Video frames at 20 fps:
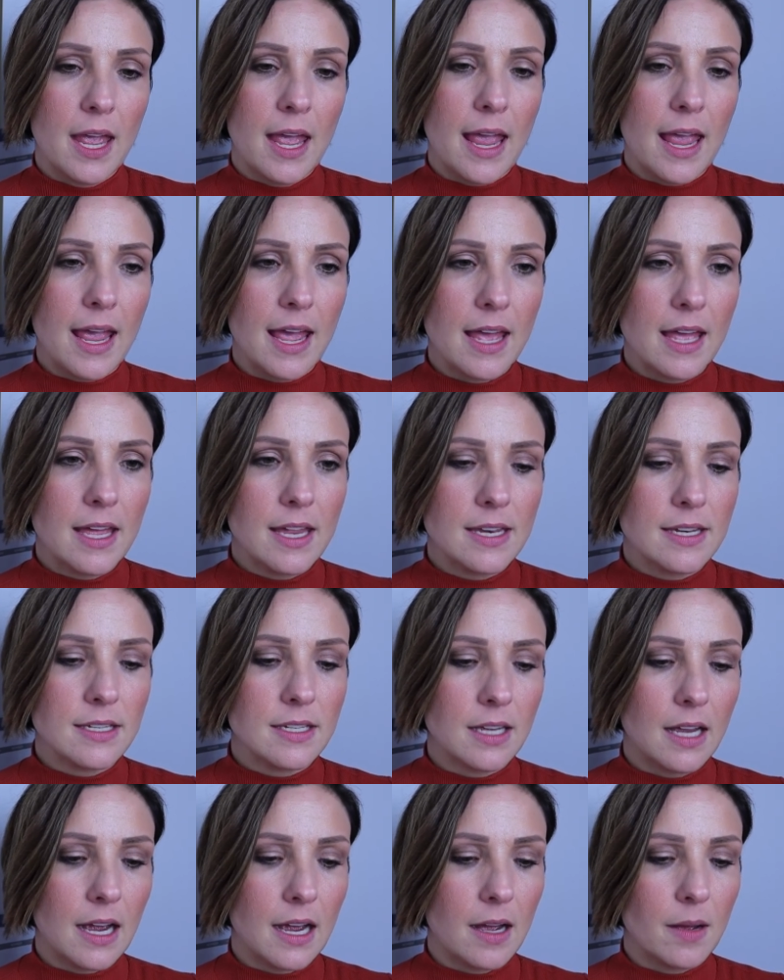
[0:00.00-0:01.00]

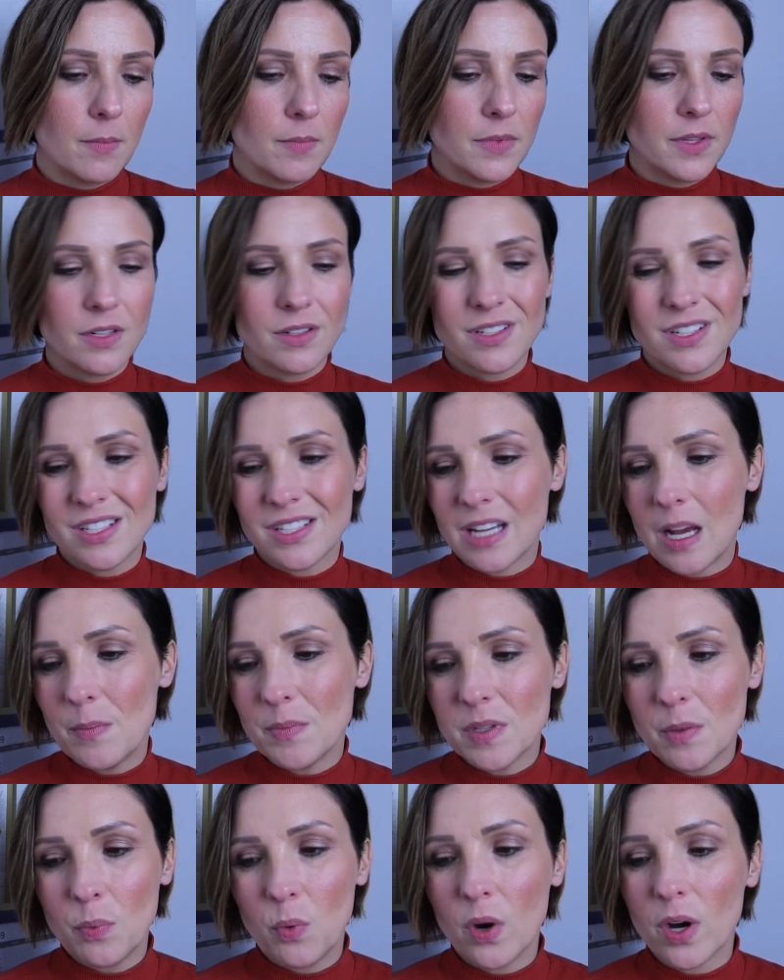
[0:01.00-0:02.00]
And um, there just
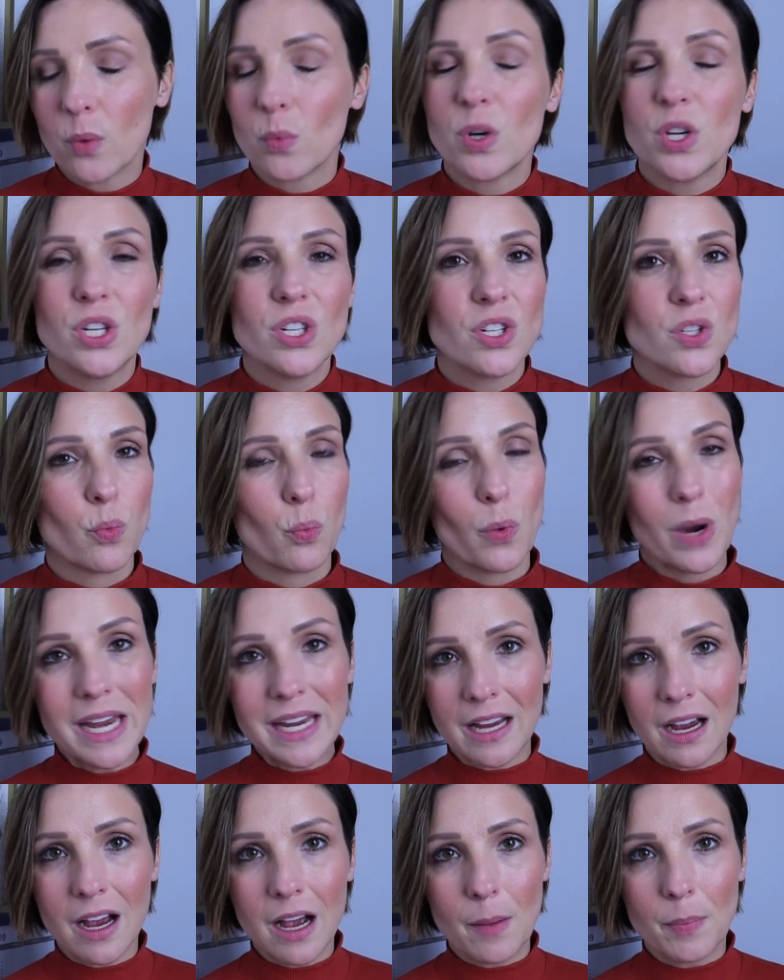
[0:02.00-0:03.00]
comes a point where you just
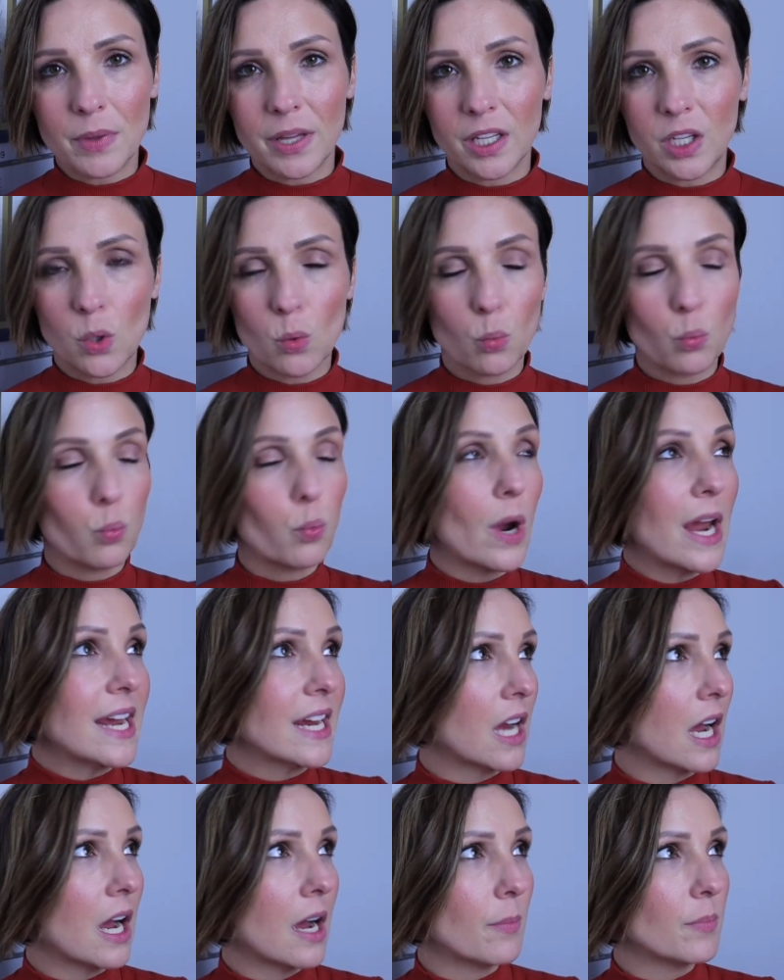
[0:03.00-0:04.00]
wake up. Like you
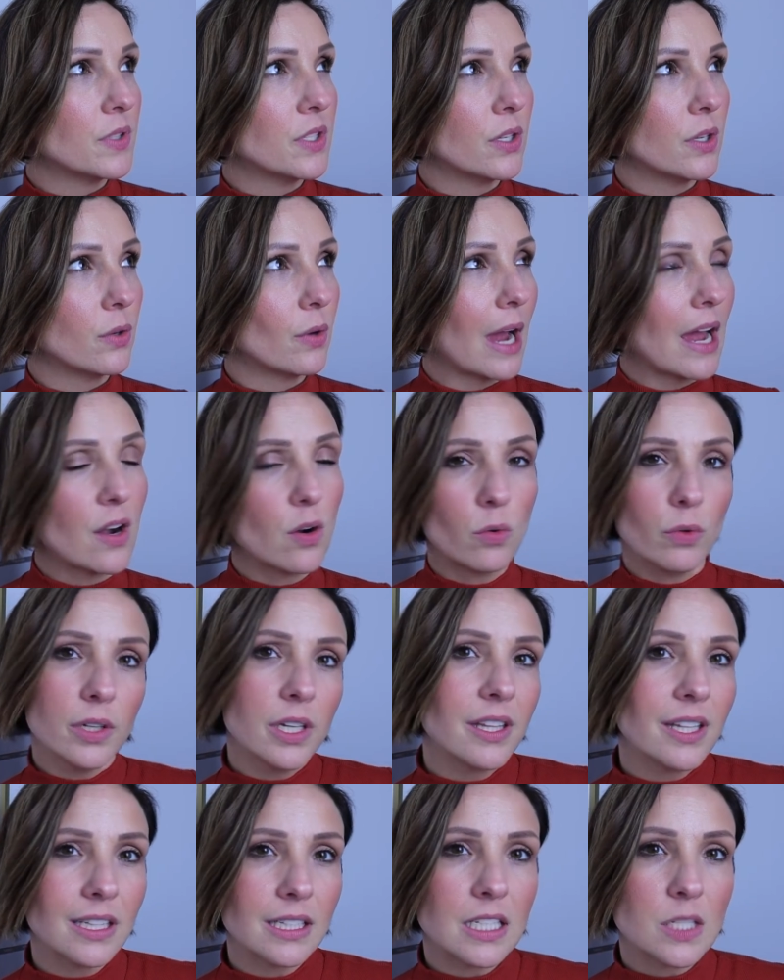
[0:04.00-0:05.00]
wake up to, I don't
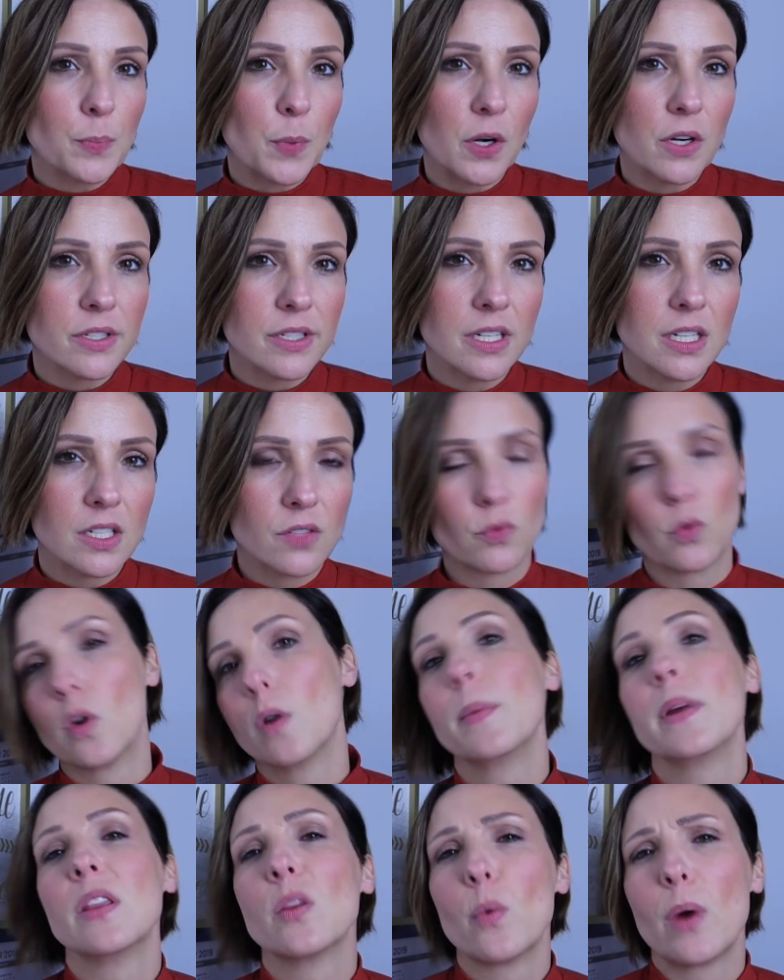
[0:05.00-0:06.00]
really think this person is
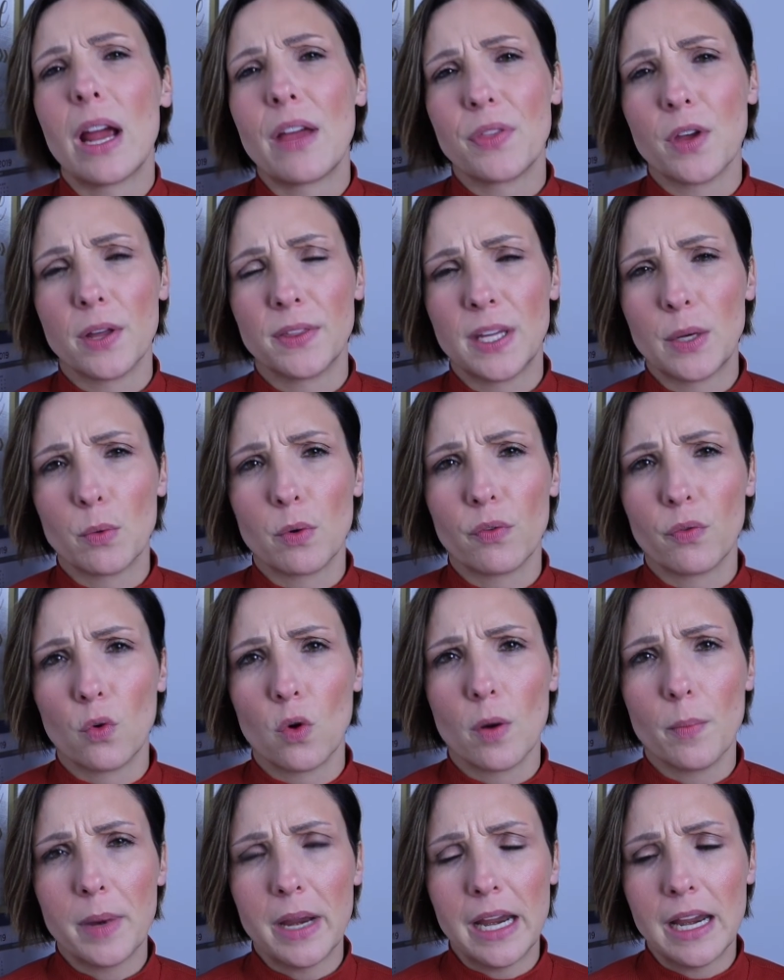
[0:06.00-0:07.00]
for me the way I thought they were
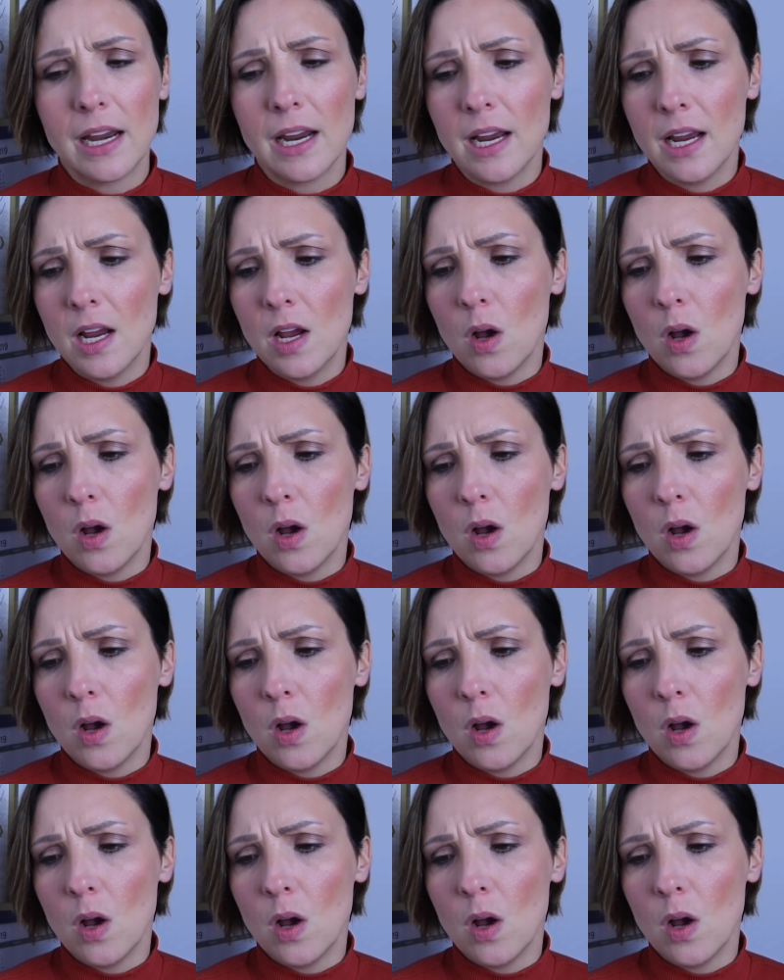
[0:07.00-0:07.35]
for me.